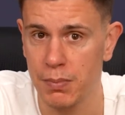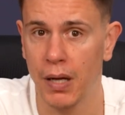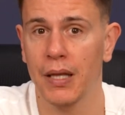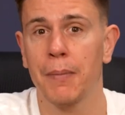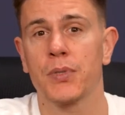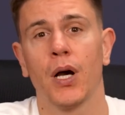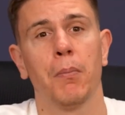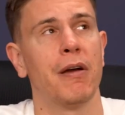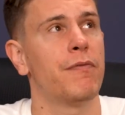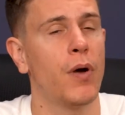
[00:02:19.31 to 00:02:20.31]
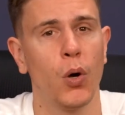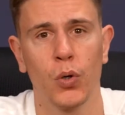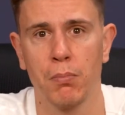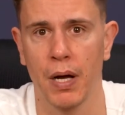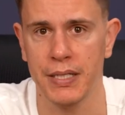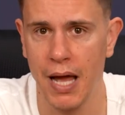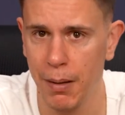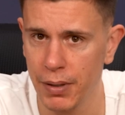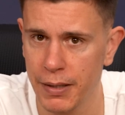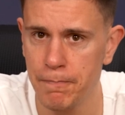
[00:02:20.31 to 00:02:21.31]
My laptop, my phone, my
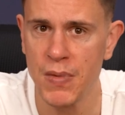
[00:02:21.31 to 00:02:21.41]
tablet,